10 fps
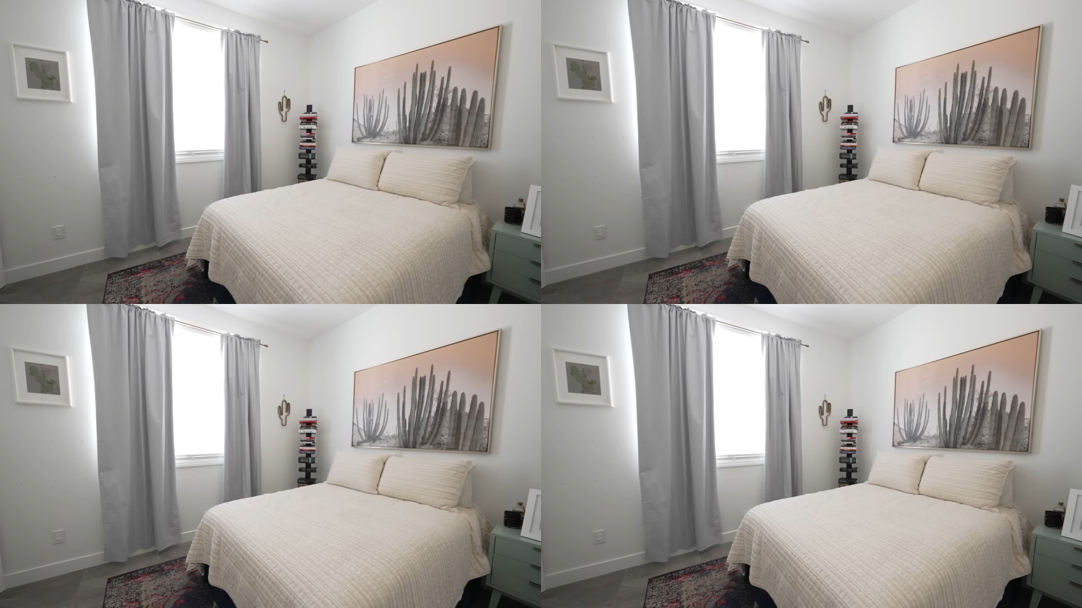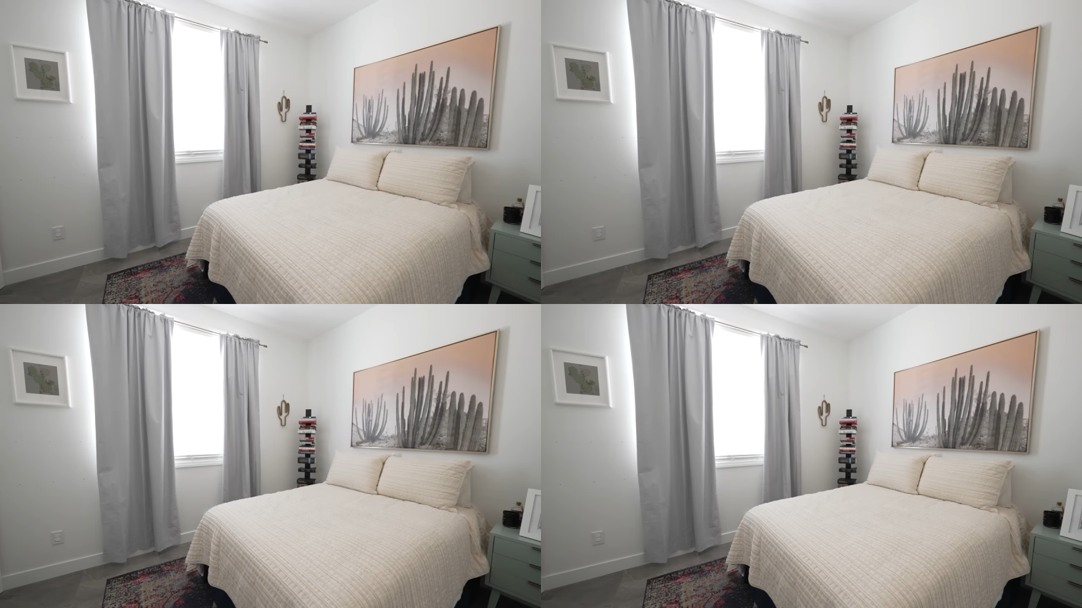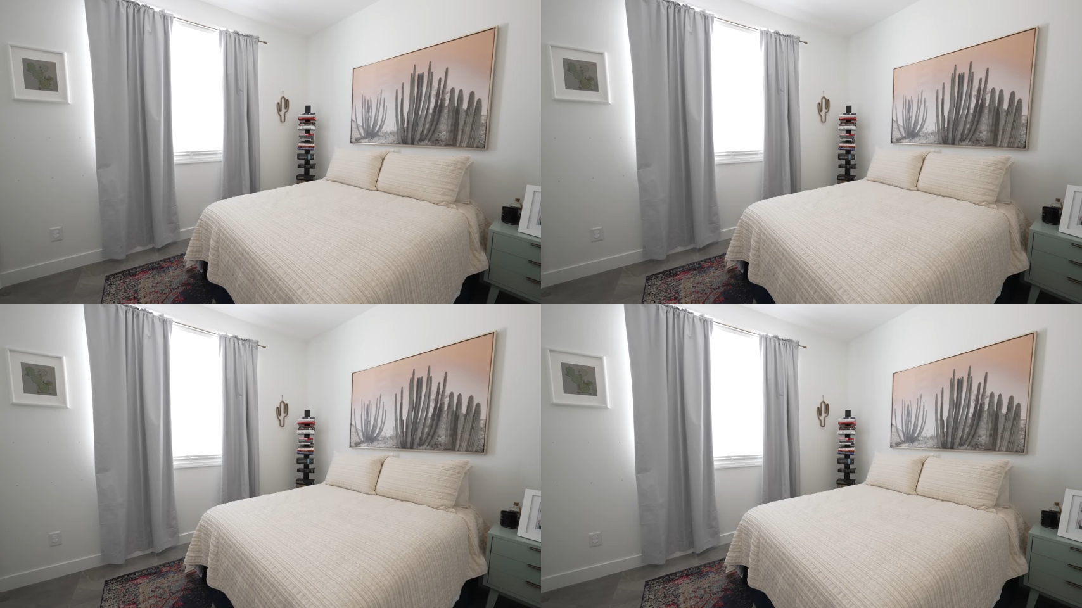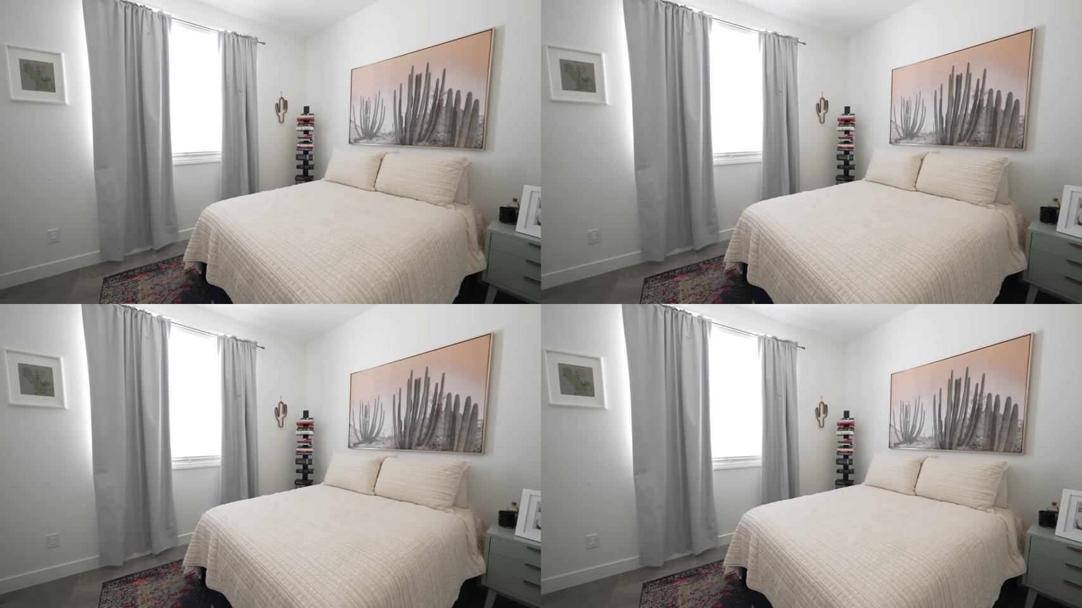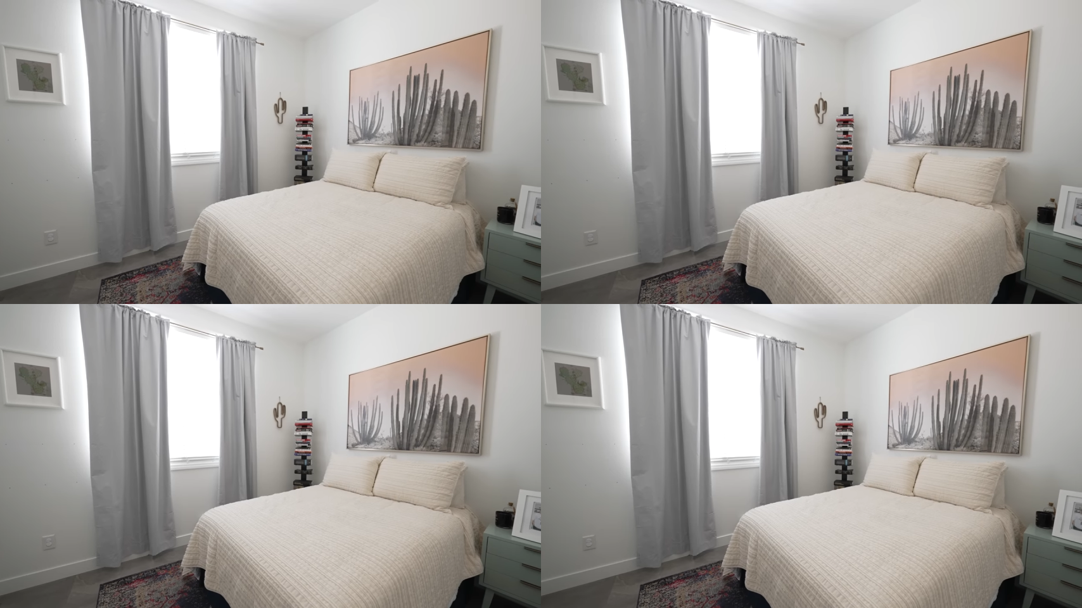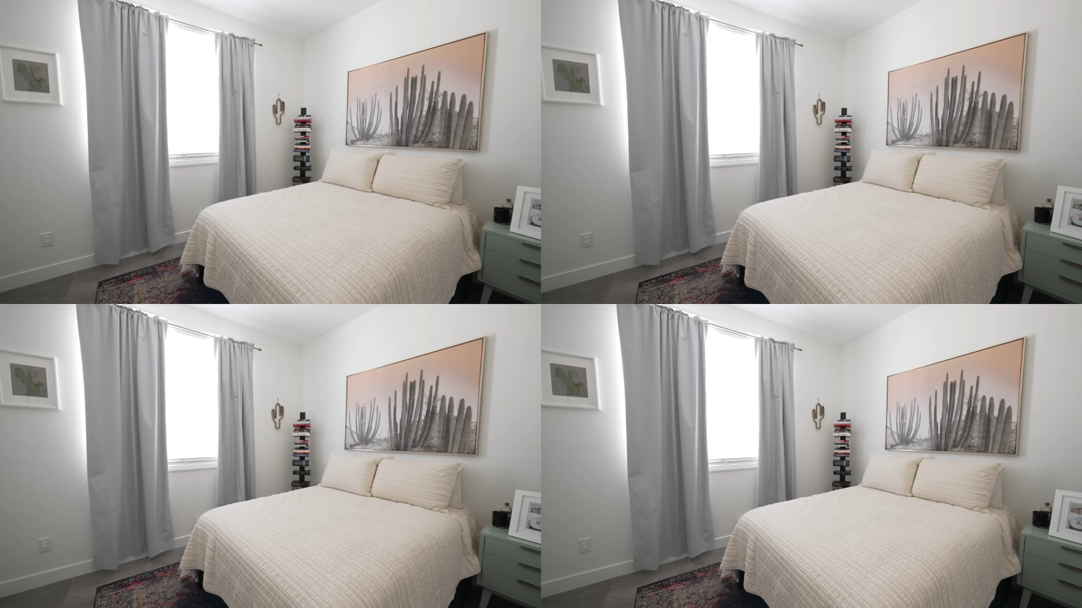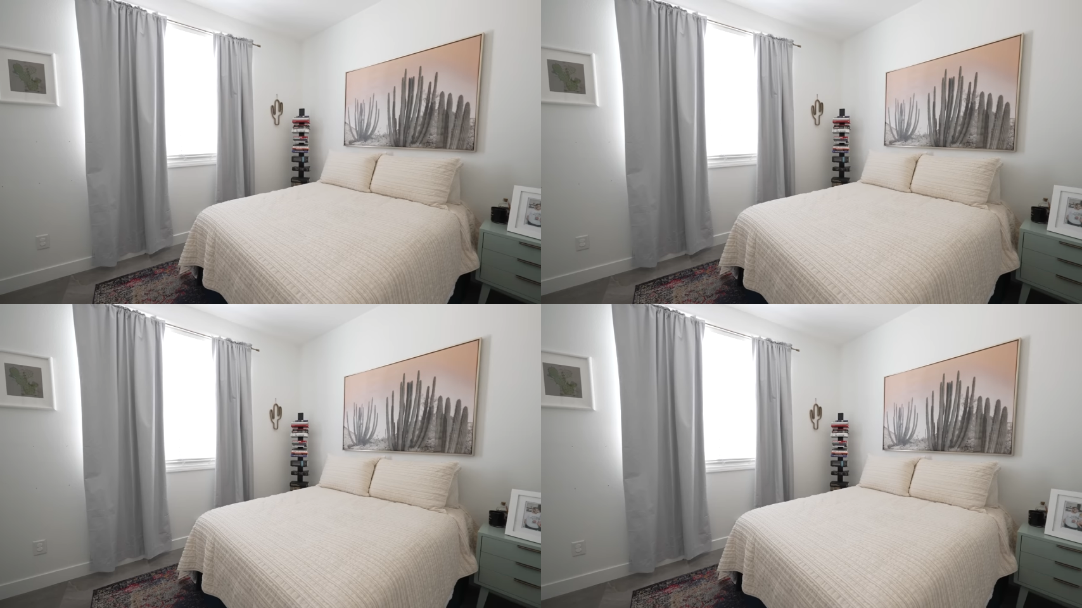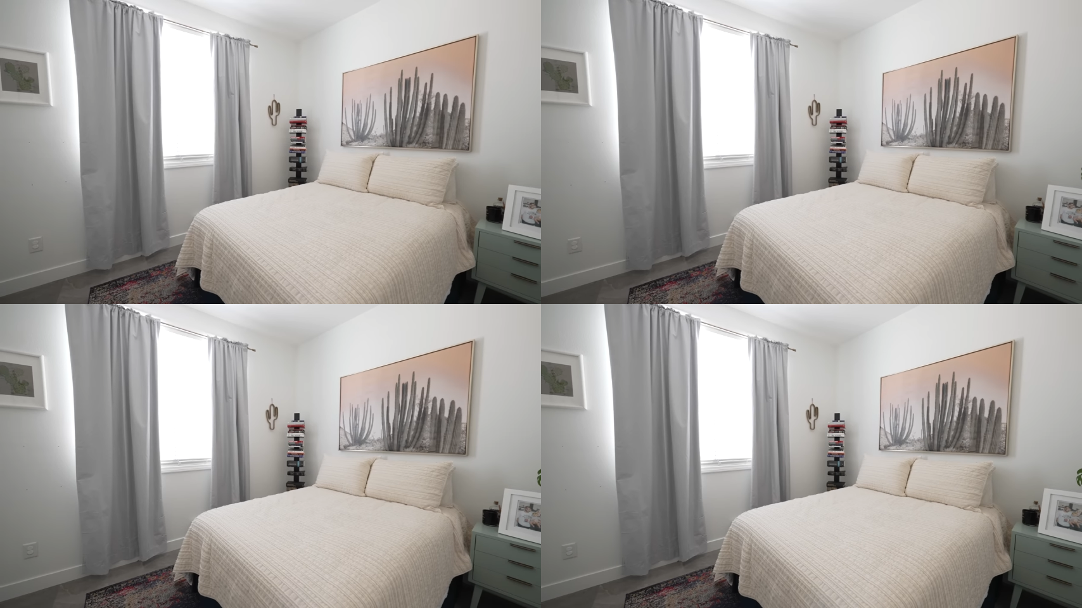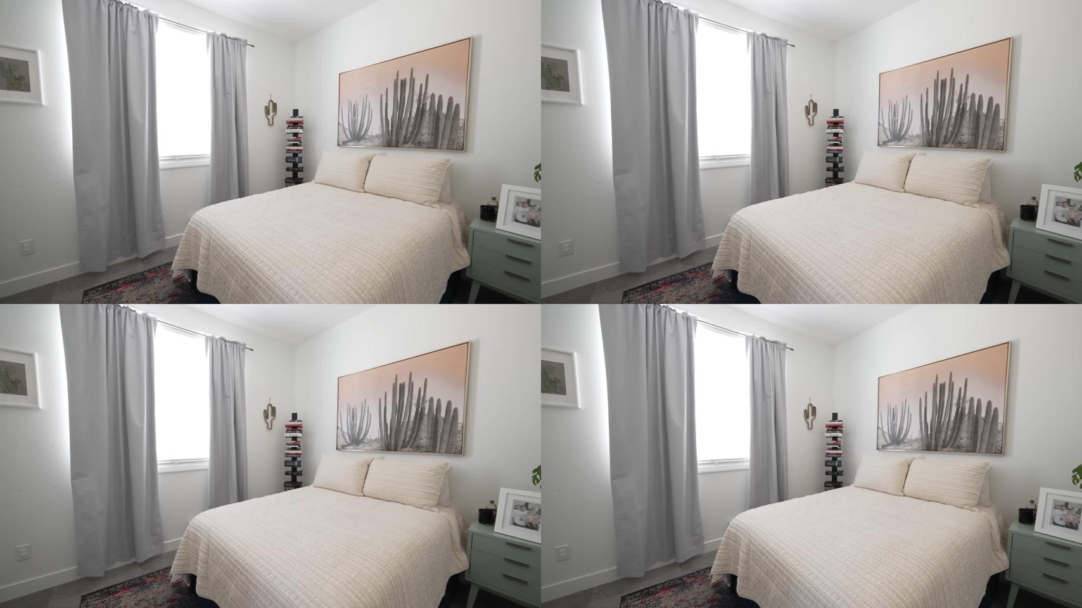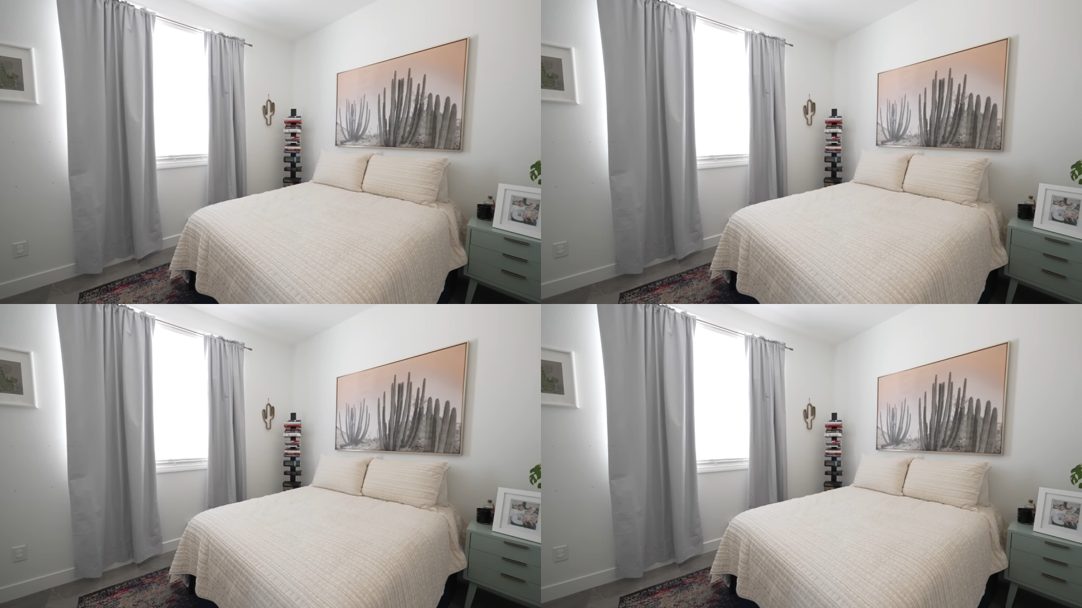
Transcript: (no speaker visible)